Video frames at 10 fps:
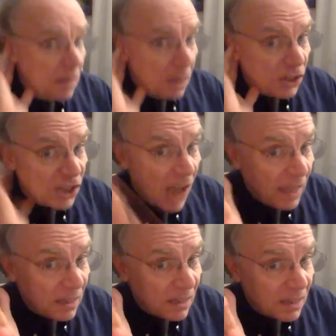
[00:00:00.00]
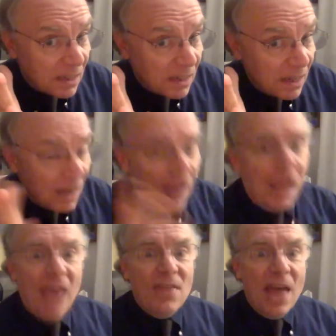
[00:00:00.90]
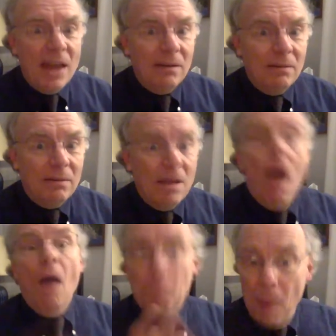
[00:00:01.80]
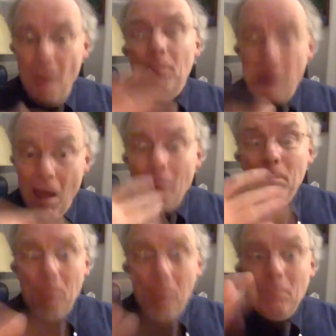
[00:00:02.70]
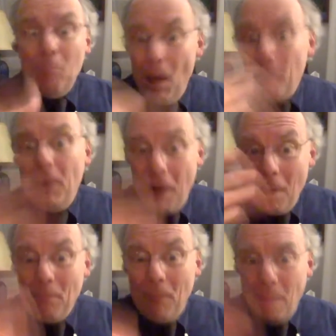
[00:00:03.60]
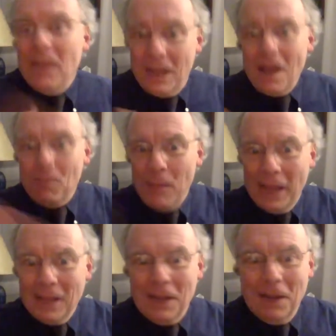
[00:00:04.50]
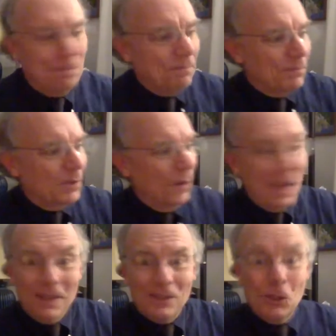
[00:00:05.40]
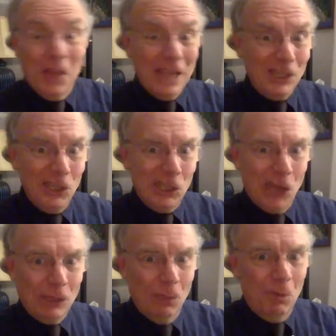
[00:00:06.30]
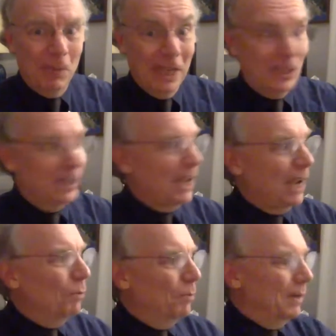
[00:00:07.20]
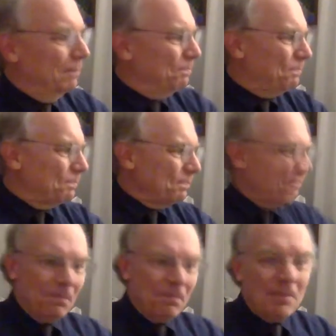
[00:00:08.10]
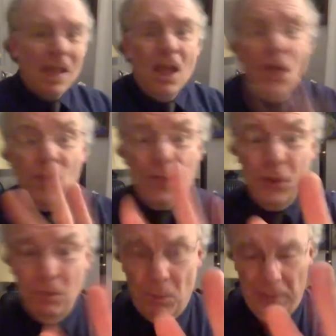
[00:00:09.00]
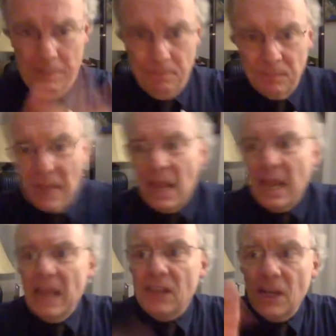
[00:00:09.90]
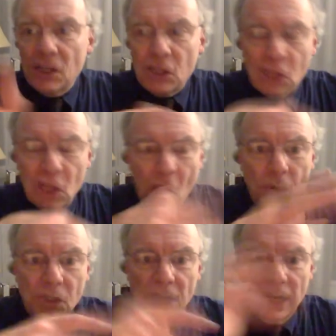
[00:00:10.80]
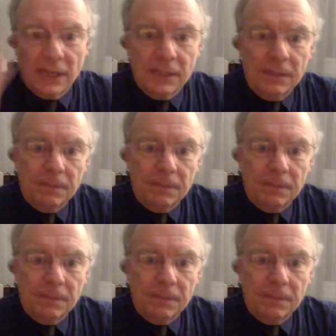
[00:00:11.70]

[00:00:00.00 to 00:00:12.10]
There's silence, and then bum-ba-dum, bum, bum-ba-dum, bum. It comes back again. All right? So that's the Scherzo movement. That's the second movement. The third movement is in a slow 6.